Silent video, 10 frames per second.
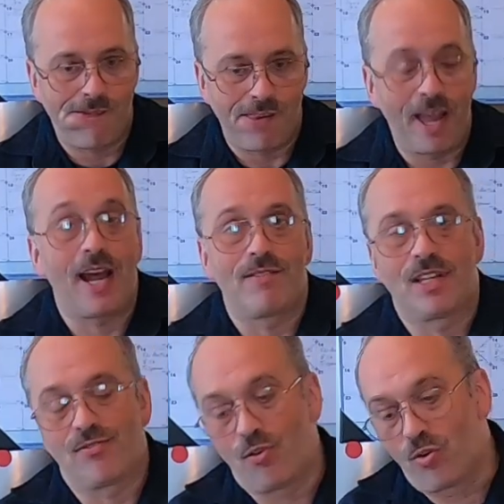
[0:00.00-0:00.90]
Yeah, I've
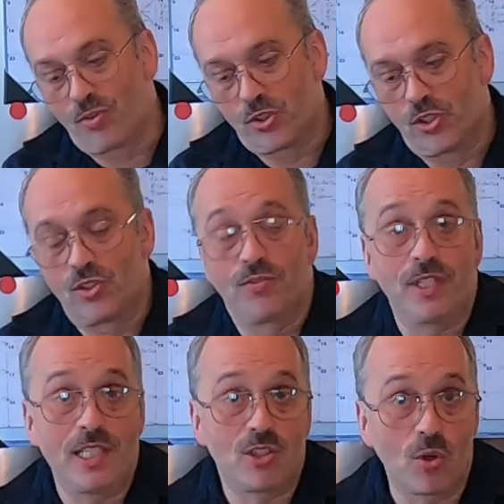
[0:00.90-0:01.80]
got 4 versions of
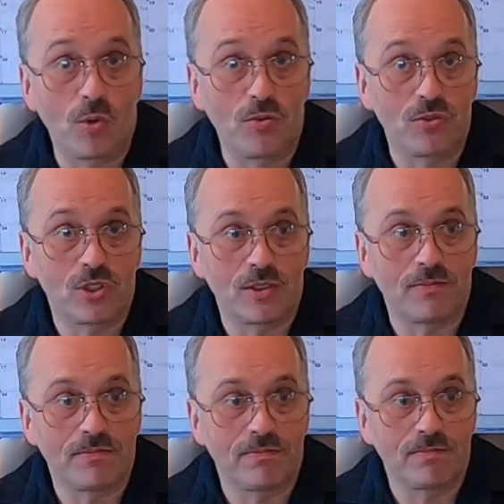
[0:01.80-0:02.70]
these stoves.
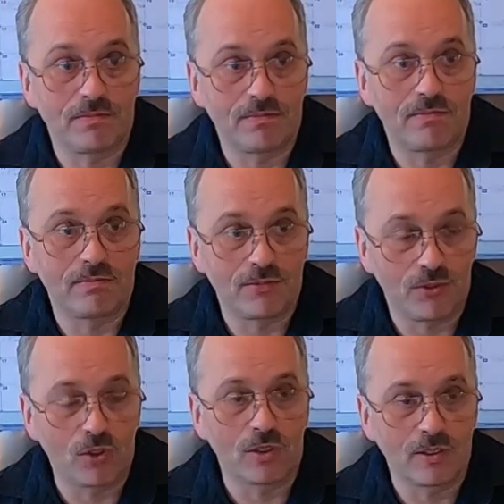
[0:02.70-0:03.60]

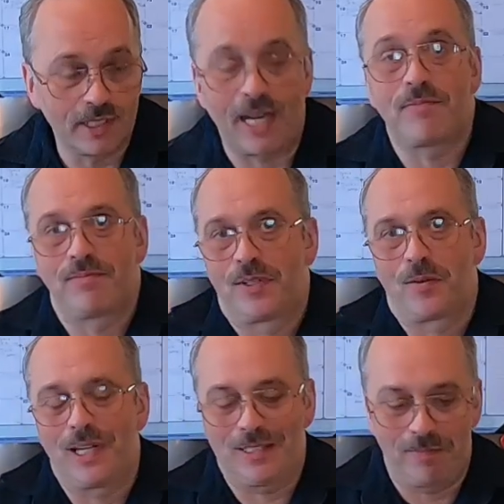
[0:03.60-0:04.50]
4? Yeah, all
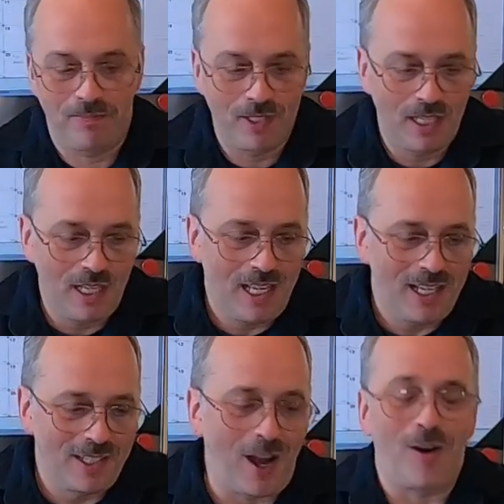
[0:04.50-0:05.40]
right.
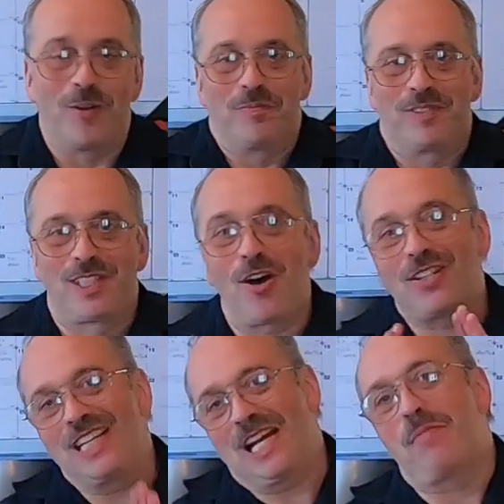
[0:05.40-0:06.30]
Now,
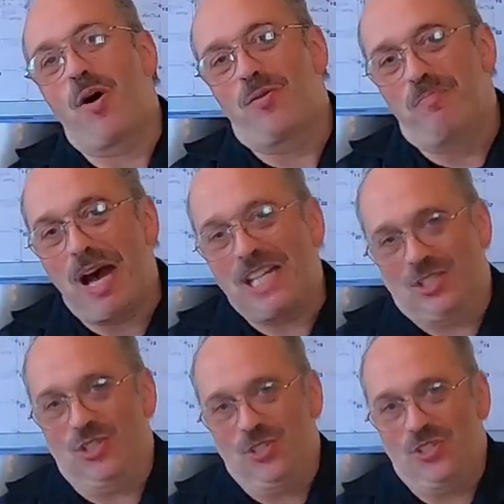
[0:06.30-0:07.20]
talking about
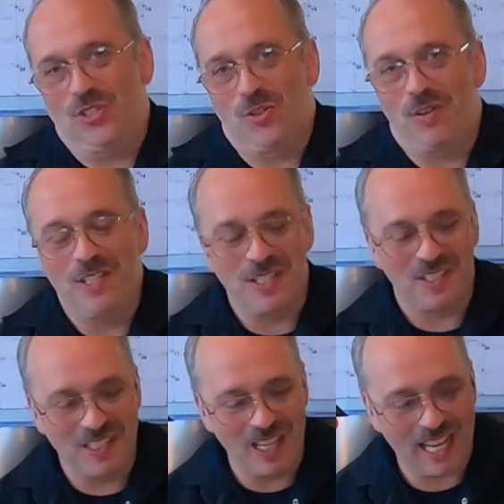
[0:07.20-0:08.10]
matches, you want to
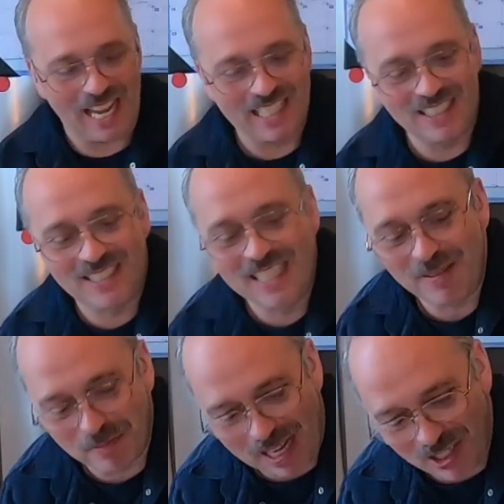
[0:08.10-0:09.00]
see antique
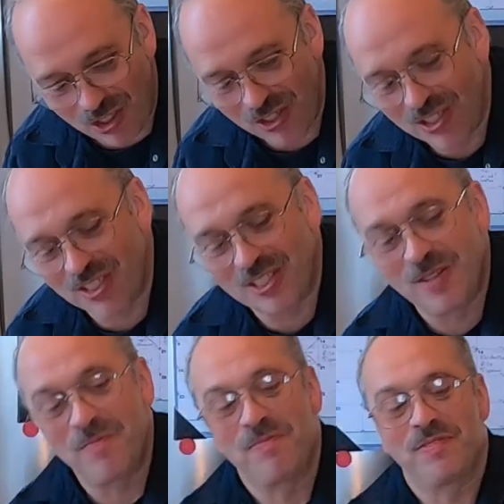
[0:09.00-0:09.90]
matches?
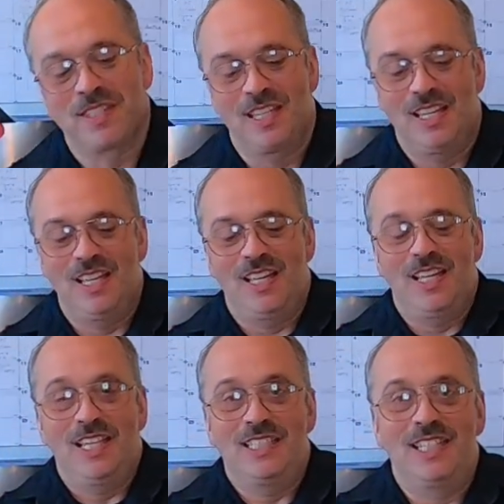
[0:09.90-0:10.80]

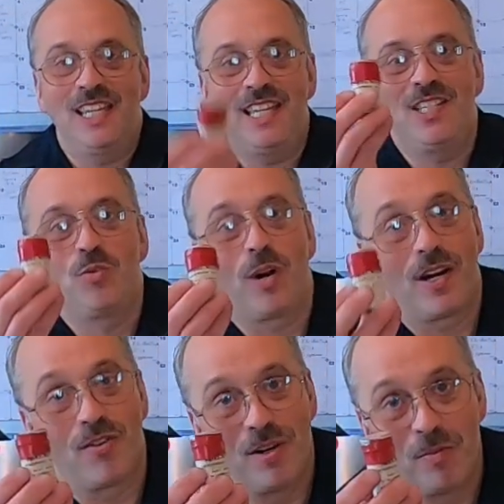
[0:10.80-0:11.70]
These
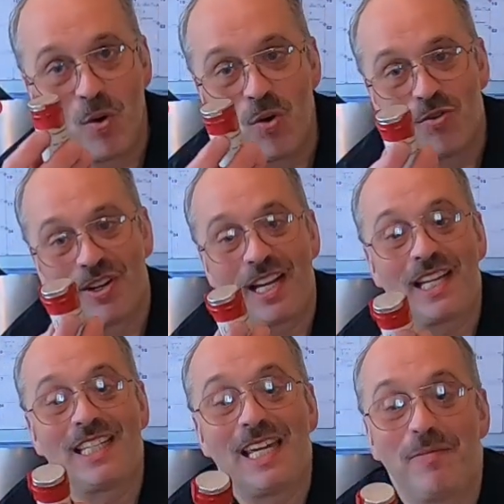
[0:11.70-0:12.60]
were removed when I
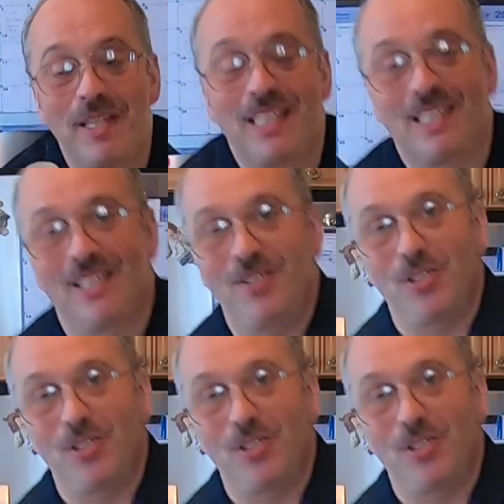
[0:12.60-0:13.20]
came in the